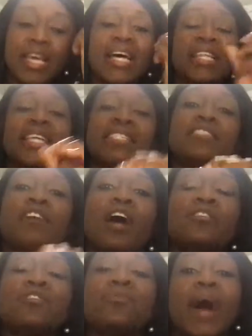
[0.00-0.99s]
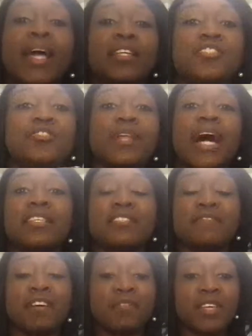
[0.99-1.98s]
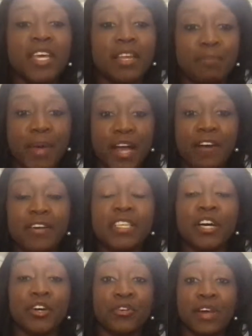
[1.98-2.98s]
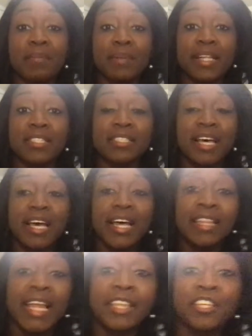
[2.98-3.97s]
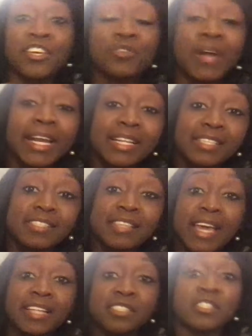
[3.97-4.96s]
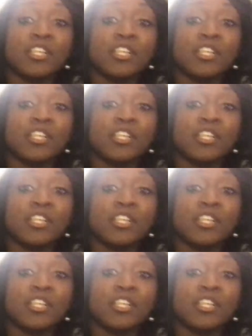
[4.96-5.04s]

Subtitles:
This is also why the 2015 Paris agreements that the United States,